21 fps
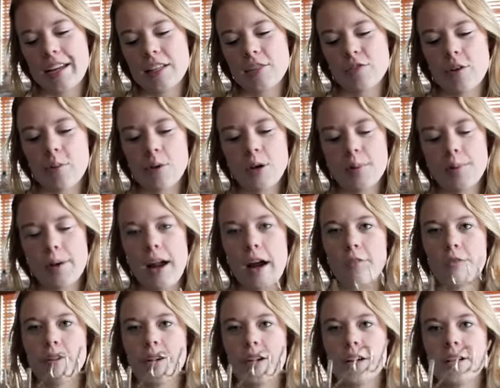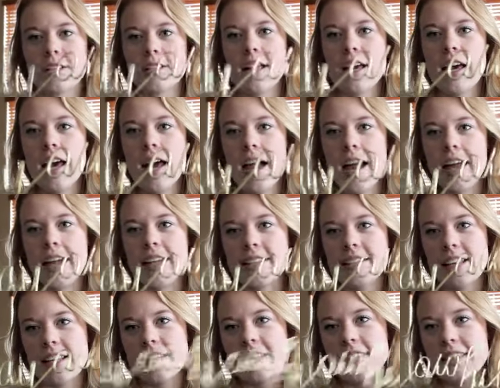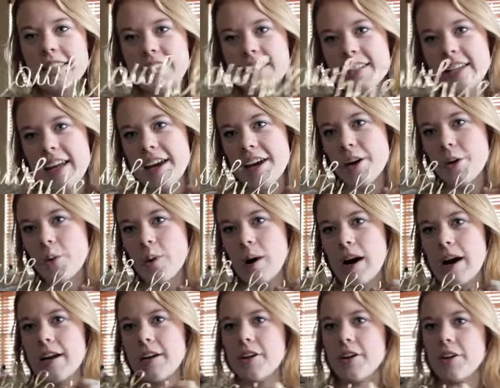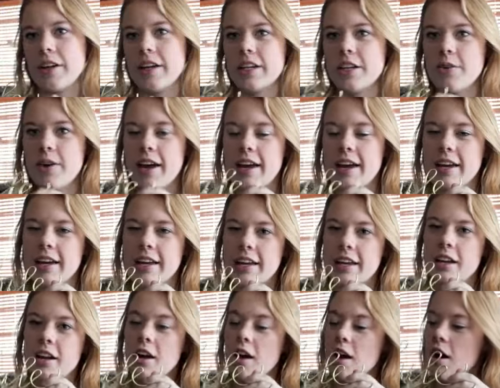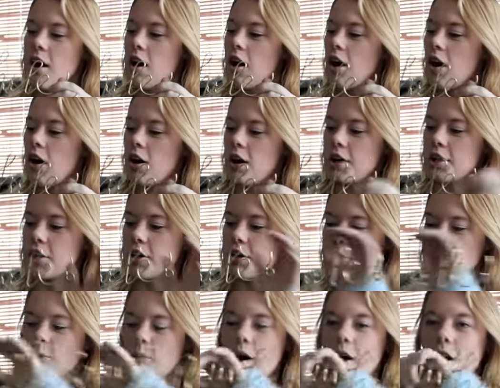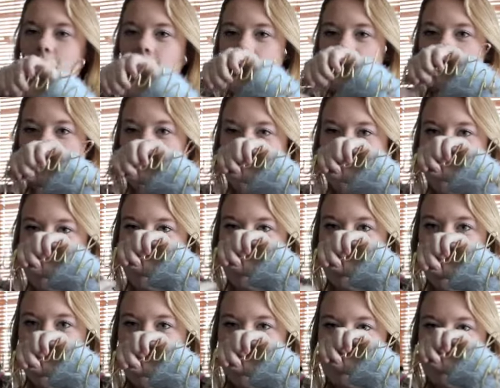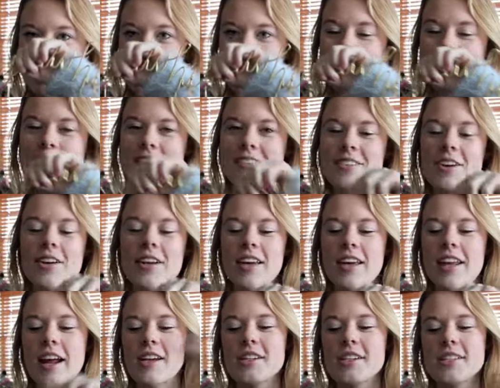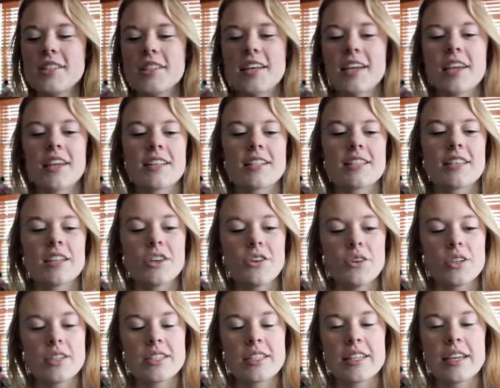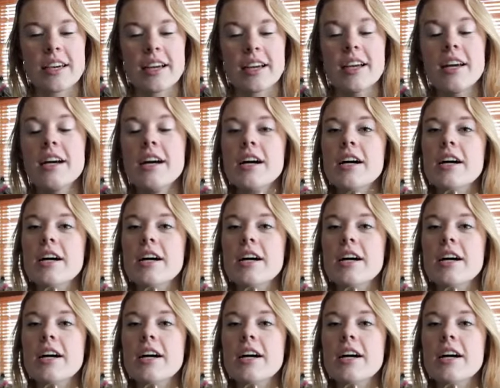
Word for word: It's from Urban Outfitters, and it says stay a while, and you hang it on your wall, and then you like hang your keys on it, and I just think it is the cutest thing.